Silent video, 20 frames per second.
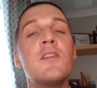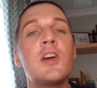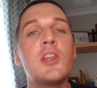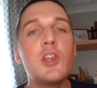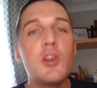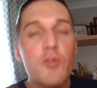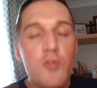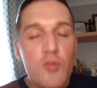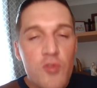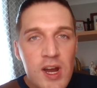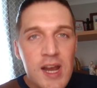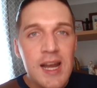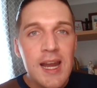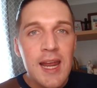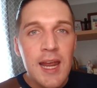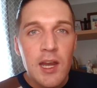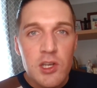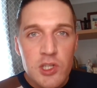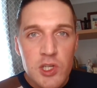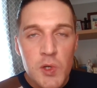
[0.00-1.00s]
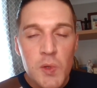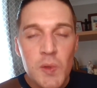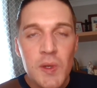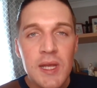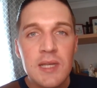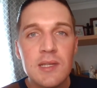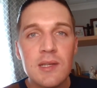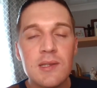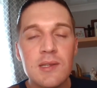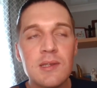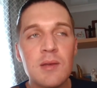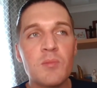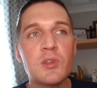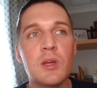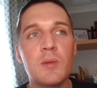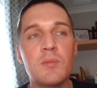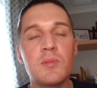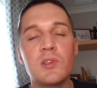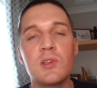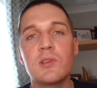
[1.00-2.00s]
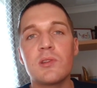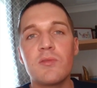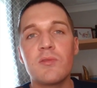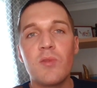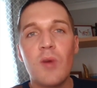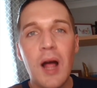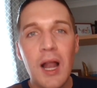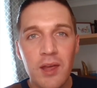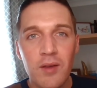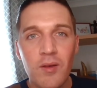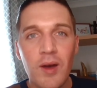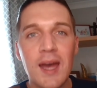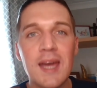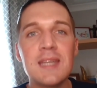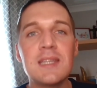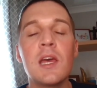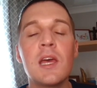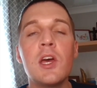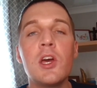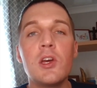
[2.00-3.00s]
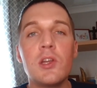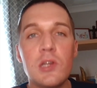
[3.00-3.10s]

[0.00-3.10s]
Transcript: then you really do need to sometimes just evaluate